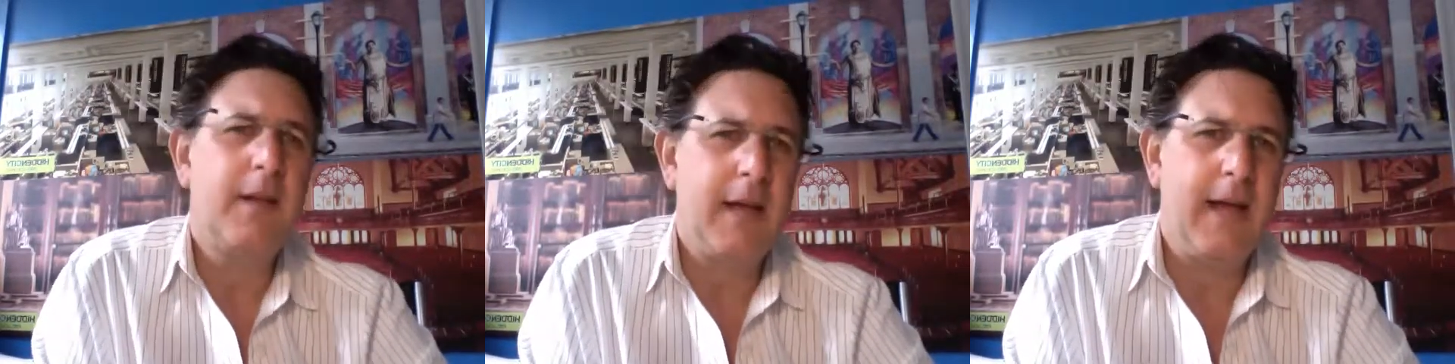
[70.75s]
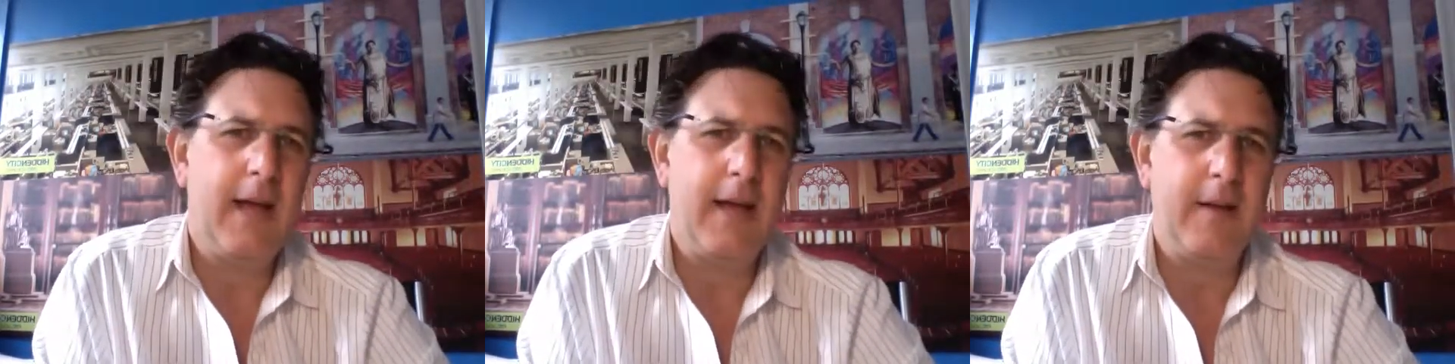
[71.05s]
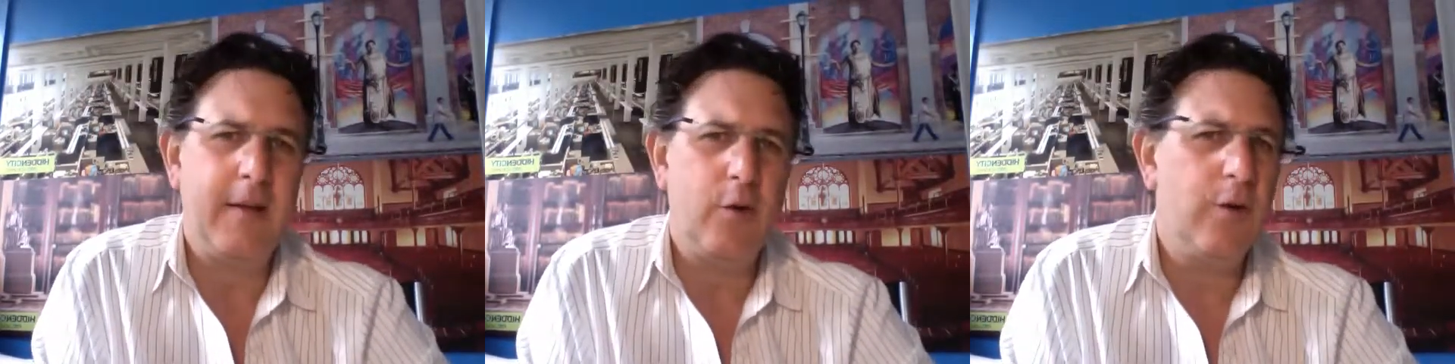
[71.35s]

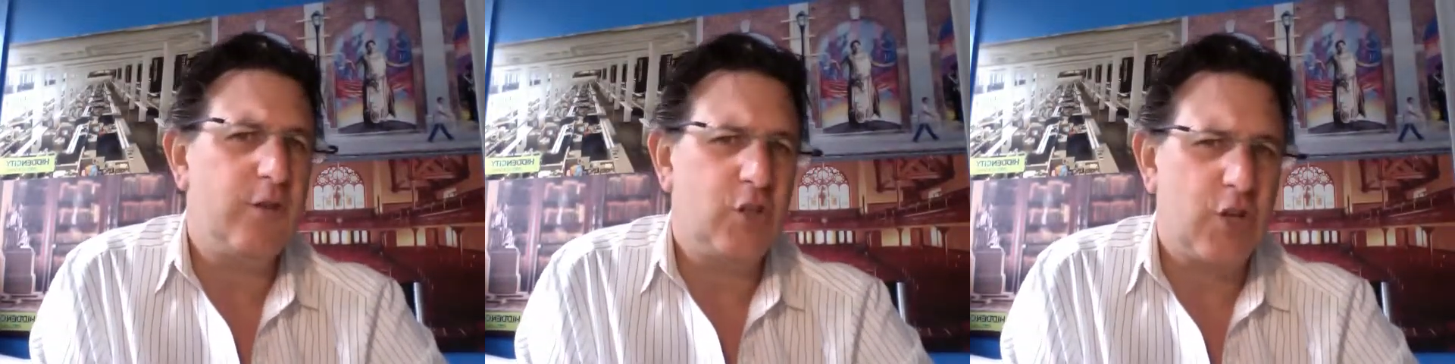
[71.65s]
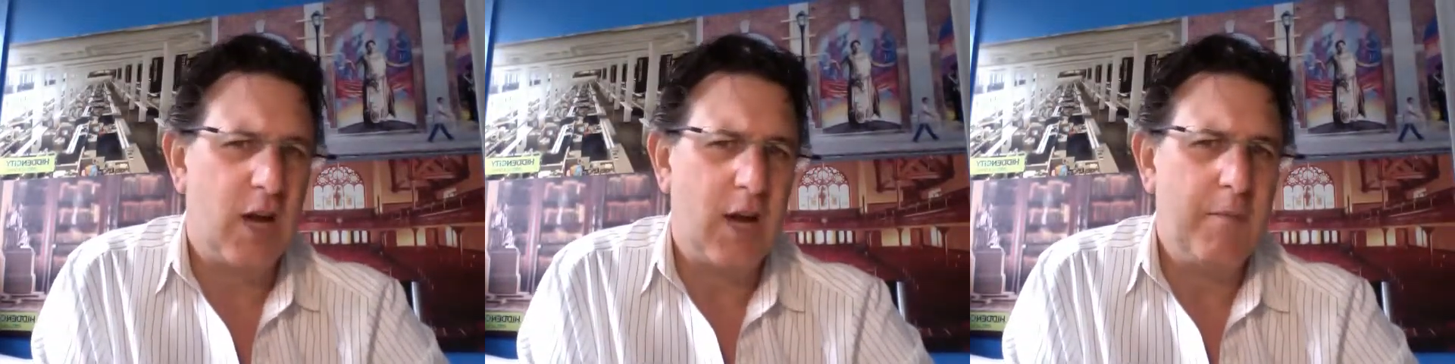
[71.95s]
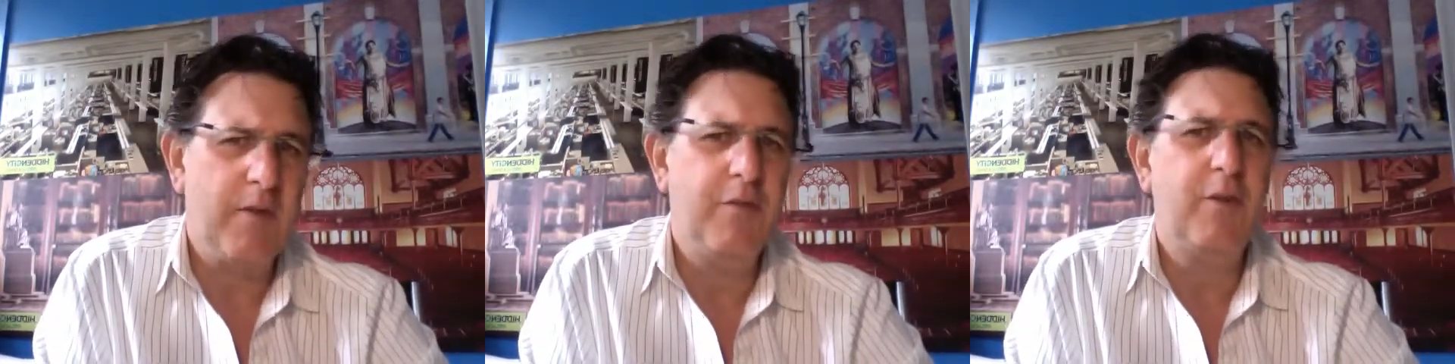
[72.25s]
And do you have a
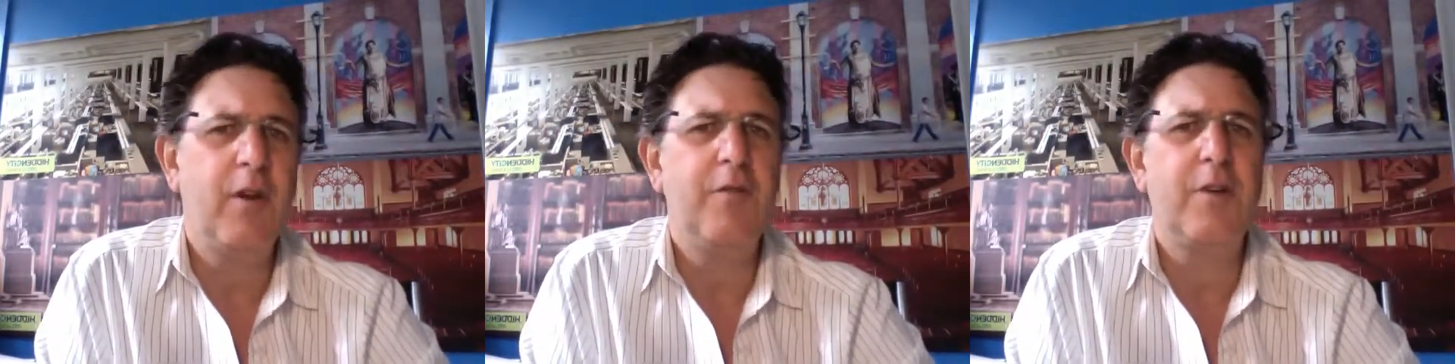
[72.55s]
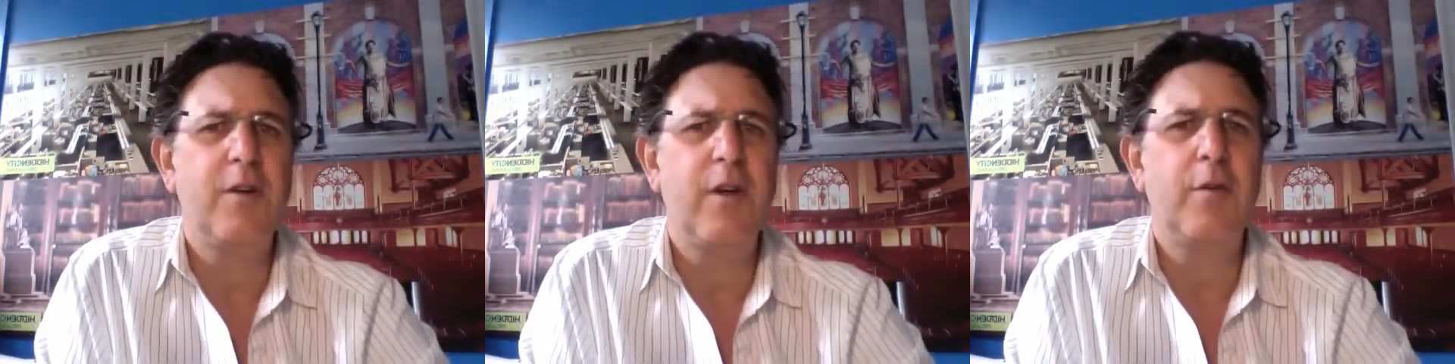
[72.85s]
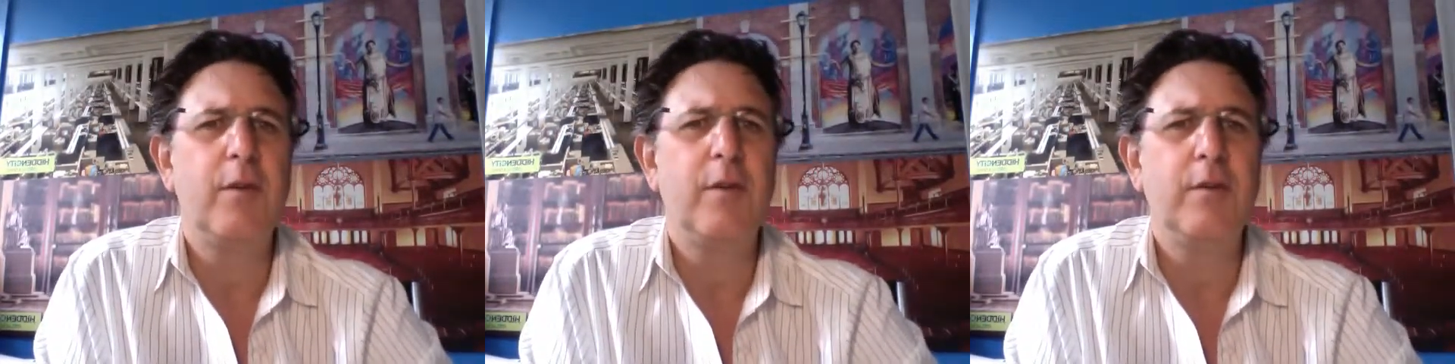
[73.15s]
job in Philadelphia you're
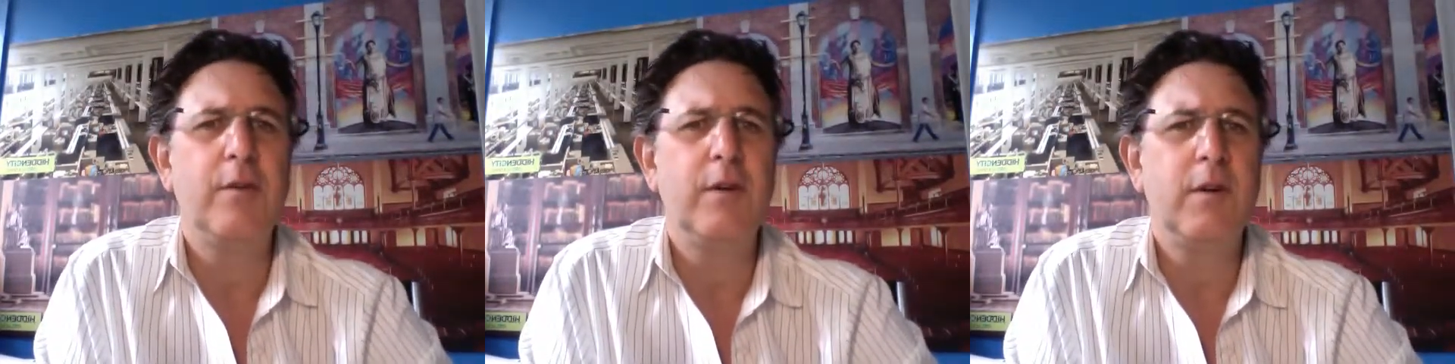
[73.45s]
going to?